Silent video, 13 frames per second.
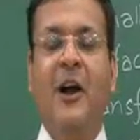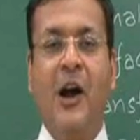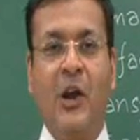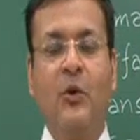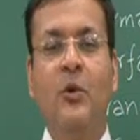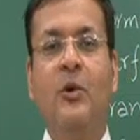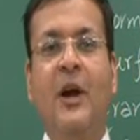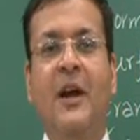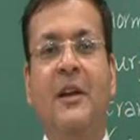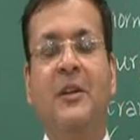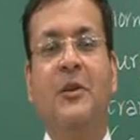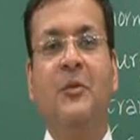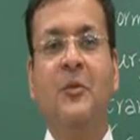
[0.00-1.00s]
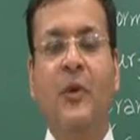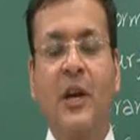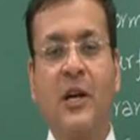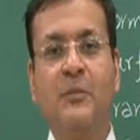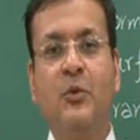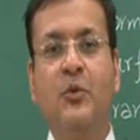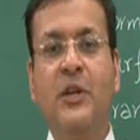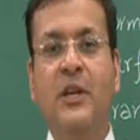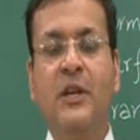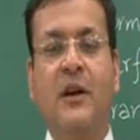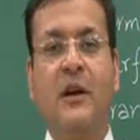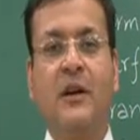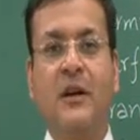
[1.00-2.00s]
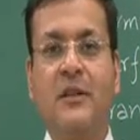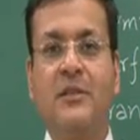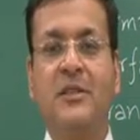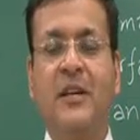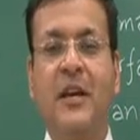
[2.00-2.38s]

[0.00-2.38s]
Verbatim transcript: Hello and welcome to the Aakash